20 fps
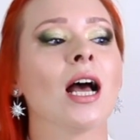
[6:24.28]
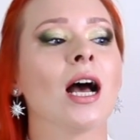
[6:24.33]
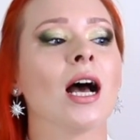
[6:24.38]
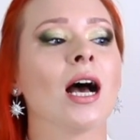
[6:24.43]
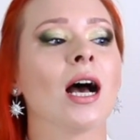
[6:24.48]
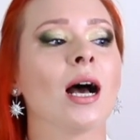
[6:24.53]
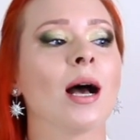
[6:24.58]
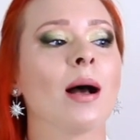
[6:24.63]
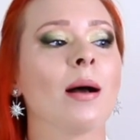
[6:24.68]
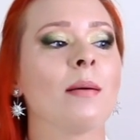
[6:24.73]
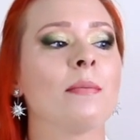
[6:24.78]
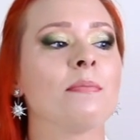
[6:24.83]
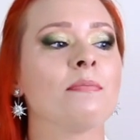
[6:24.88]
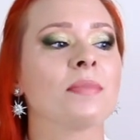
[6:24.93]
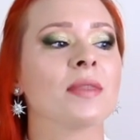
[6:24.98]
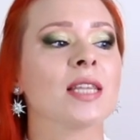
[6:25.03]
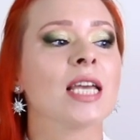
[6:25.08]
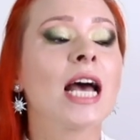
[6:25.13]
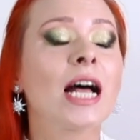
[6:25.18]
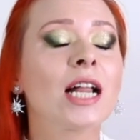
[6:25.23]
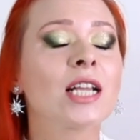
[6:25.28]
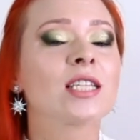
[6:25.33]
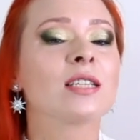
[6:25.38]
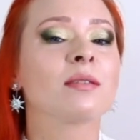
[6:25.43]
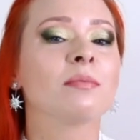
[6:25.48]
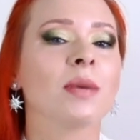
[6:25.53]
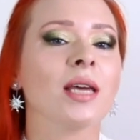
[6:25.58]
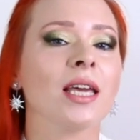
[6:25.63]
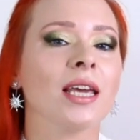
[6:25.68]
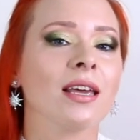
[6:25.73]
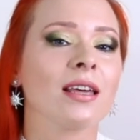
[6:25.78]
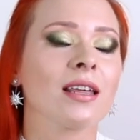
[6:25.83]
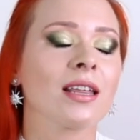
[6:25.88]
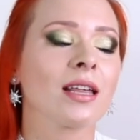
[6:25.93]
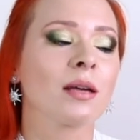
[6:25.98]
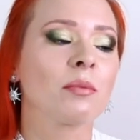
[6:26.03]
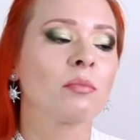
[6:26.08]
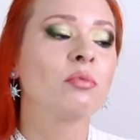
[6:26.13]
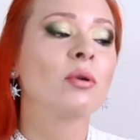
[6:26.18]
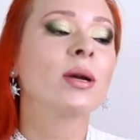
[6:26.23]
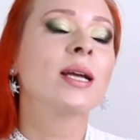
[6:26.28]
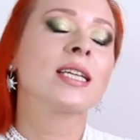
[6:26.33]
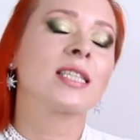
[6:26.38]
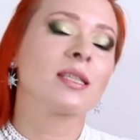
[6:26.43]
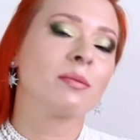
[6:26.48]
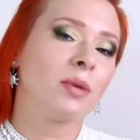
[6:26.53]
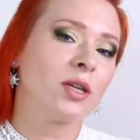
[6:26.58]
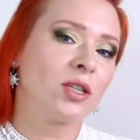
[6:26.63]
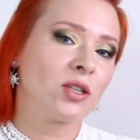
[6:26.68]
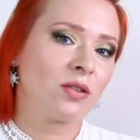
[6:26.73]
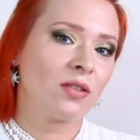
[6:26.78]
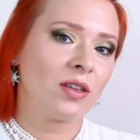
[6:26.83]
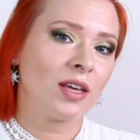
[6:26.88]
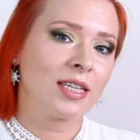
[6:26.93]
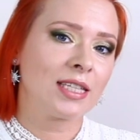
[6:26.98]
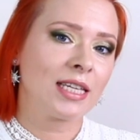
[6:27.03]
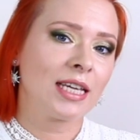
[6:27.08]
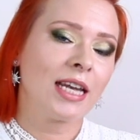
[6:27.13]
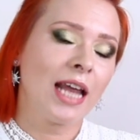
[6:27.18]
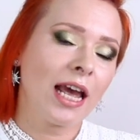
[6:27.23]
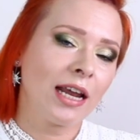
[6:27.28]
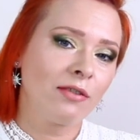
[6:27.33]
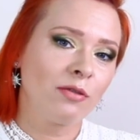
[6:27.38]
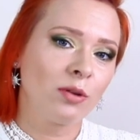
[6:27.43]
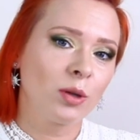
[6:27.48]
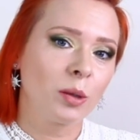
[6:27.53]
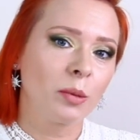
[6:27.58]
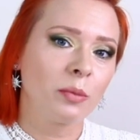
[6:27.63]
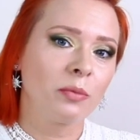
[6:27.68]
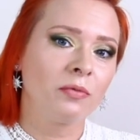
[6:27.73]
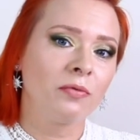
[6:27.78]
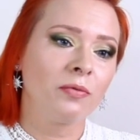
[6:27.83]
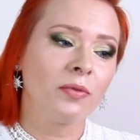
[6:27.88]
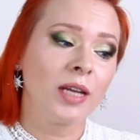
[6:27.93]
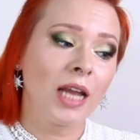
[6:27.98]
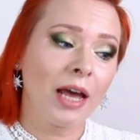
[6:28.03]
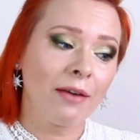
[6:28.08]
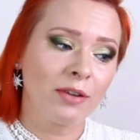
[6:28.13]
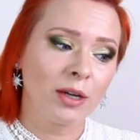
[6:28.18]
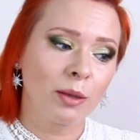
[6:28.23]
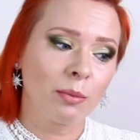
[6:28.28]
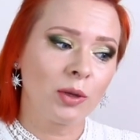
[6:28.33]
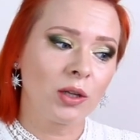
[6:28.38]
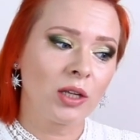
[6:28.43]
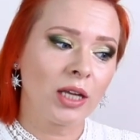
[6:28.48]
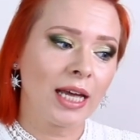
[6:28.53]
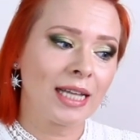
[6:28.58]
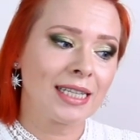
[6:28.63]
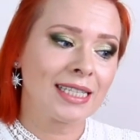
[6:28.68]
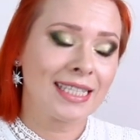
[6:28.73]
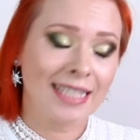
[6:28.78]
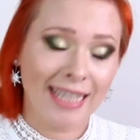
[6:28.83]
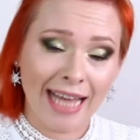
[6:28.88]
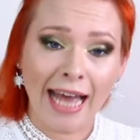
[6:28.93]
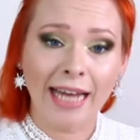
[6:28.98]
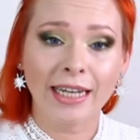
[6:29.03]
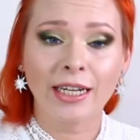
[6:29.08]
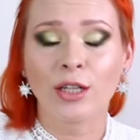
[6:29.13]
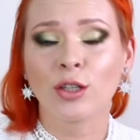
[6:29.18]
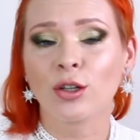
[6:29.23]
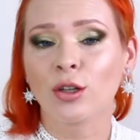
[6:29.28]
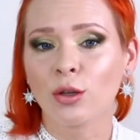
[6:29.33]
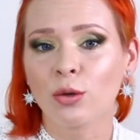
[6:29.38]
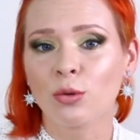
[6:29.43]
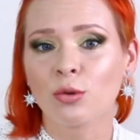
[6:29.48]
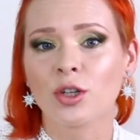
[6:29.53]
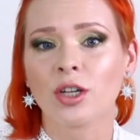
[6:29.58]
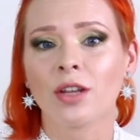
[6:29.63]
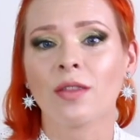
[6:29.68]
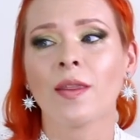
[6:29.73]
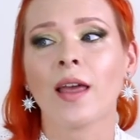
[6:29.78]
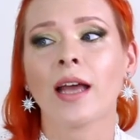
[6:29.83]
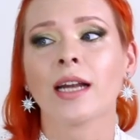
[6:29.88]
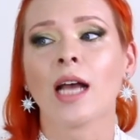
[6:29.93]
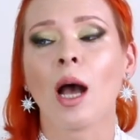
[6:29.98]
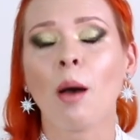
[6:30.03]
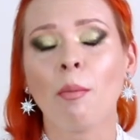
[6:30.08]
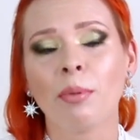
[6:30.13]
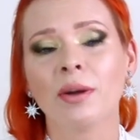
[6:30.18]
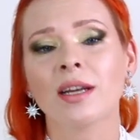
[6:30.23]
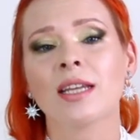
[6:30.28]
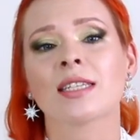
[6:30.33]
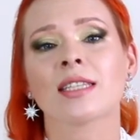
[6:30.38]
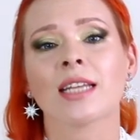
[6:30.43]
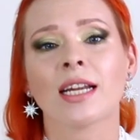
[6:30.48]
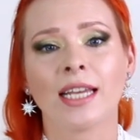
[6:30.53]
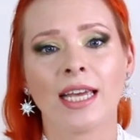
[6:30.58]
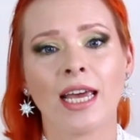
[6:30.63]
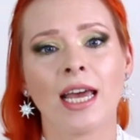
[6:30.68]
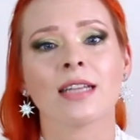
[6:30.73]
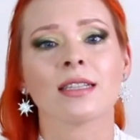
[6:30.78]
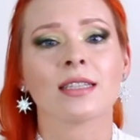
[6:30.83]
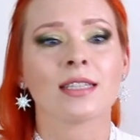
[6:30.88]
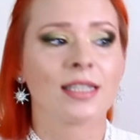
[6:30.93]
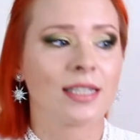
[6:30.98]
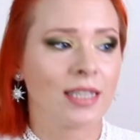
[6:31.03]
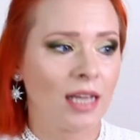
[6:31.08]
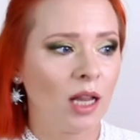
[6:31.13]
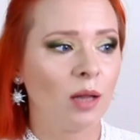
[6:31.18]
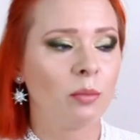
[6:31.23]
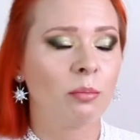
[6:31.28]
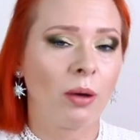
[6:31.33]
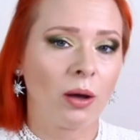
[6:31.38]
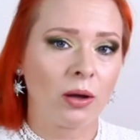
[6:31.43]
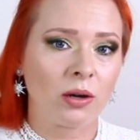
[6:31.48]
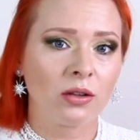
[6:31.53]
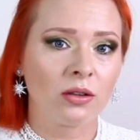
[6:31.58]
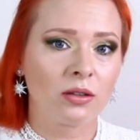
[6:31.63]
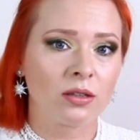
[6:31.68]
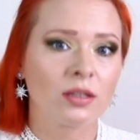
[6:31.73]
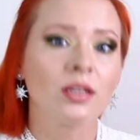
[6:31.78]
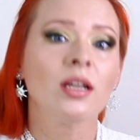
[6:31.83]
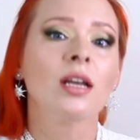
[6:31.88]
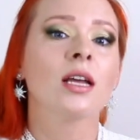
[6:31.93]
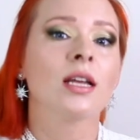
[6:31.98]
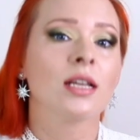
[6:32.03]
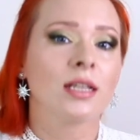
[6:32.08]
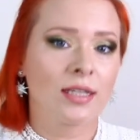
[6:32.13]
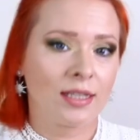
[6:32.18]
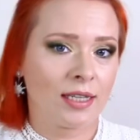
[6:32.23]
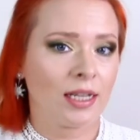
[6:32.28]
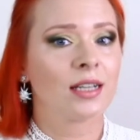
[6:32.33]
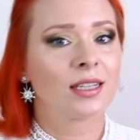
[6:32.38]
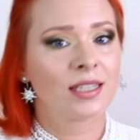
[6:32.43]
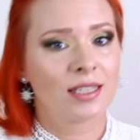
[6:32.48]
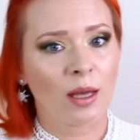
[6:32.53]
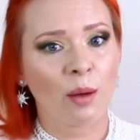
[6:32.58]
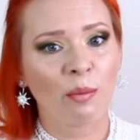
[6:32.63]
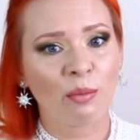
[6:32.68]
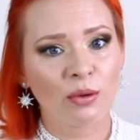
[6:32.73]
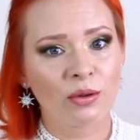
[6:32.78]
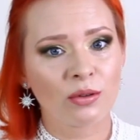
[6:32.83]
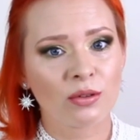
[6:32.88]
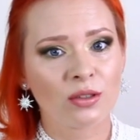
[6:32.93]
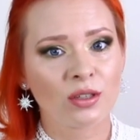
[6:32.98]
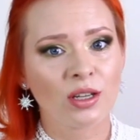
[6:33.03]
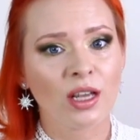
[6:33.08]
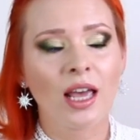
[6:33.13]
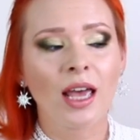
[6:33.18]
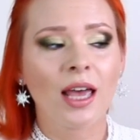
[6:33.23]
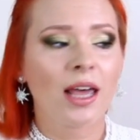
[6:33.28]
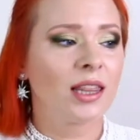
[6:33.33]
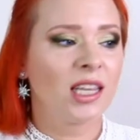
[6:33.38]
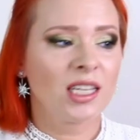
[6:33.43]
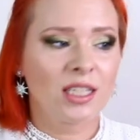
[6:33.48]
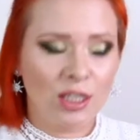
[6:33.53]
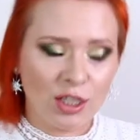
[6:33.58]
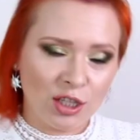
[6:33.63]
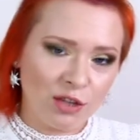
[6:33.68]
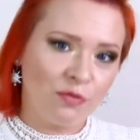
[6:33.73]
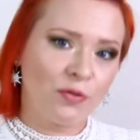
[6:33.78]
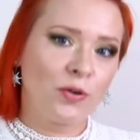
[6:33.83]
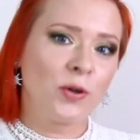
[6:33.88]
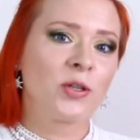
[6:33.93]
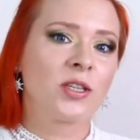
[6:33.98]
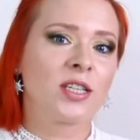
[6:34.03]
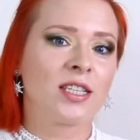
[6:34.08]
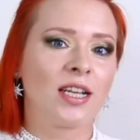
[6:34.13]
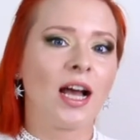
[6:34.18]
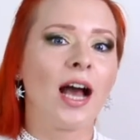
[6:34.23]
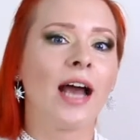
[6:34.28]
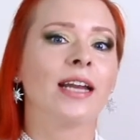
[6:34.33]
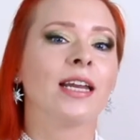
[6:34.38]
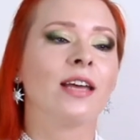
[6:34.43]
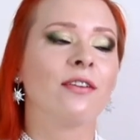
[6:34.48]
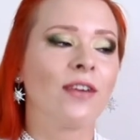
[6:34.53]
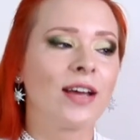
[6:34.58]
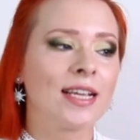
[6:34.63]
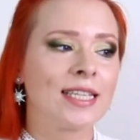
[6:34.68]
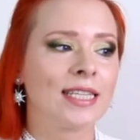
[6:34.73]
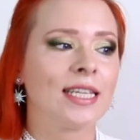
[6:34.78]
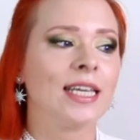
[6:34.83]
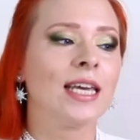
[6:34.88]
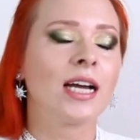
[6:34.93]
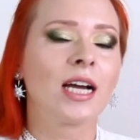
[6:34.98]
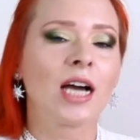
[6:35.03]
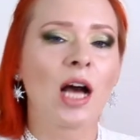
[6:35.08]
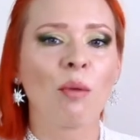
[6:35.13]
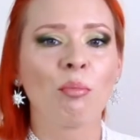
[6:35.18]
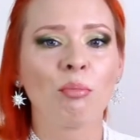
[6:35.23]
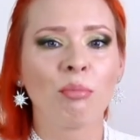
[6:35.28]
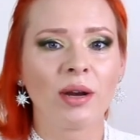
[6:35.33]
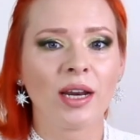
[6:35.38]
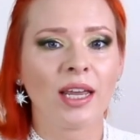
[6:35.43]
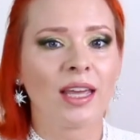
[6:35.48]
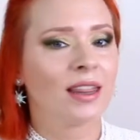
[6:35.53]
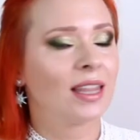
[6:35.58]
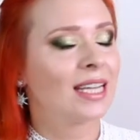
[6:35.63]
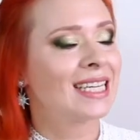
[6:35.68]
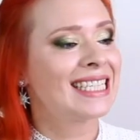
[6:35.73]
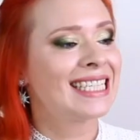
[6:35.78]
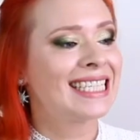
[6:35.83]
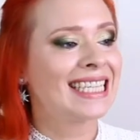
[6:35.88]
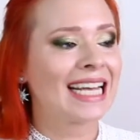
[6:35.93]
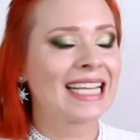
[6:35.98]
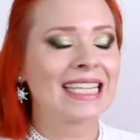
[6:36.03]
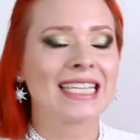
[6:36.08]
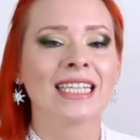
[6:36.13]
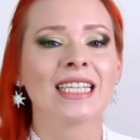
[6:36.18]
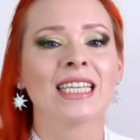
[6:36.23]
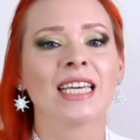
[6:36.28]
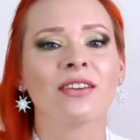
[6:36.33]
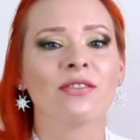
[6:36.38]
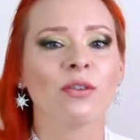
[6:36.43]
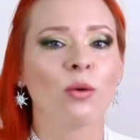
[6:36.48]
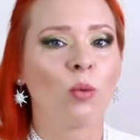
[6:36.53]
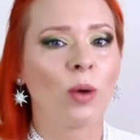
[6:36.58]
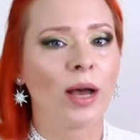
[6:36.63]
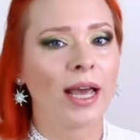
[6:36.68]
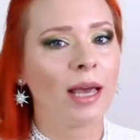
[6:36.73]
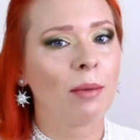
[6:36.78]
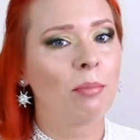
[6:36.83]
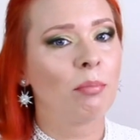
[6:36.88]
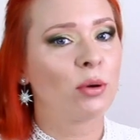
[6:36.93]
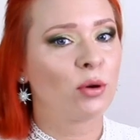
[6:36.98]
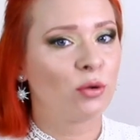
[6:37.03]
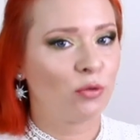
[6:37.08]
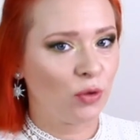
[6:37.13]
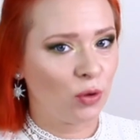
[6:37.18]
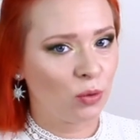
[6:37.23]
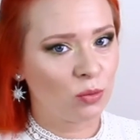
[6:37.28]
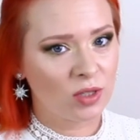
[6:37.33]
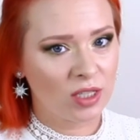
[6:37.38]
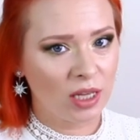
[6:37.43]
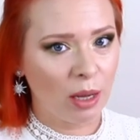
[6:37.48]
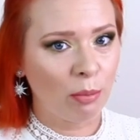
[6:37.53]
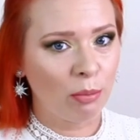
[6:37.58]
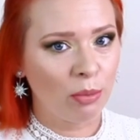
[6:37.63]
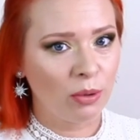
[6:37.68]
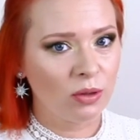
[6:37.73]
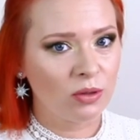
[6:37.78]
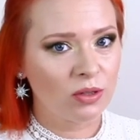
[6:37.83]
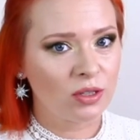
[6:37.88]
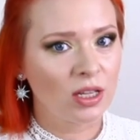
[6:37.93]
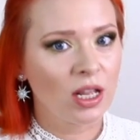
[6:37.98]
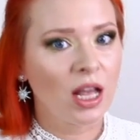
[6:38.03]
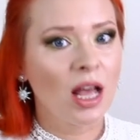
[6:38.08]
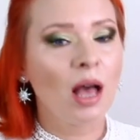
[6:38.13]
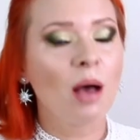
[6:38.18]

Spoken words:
tells me, brings me to this inevitable and sad conclusion that companies that can't sell bottles, sell samples. This is the first sign. If I see a company that doesn't give away perfume samples,